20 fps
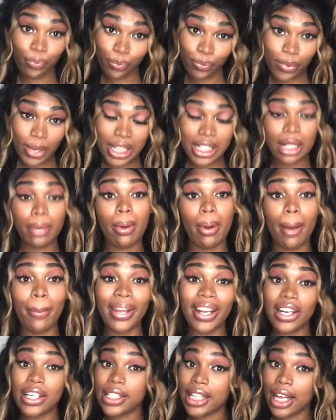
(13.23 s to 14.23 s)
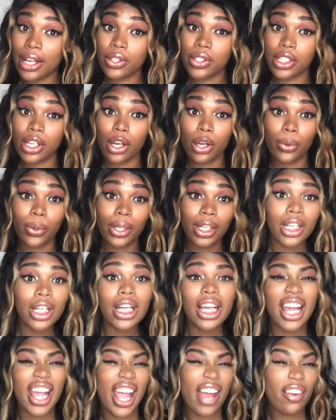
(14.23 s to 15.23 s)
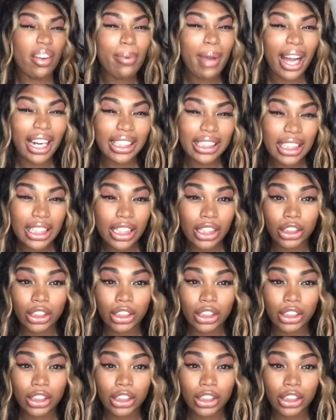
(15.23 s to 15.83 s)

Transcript: because I'm at my parents' house, so everybody's here.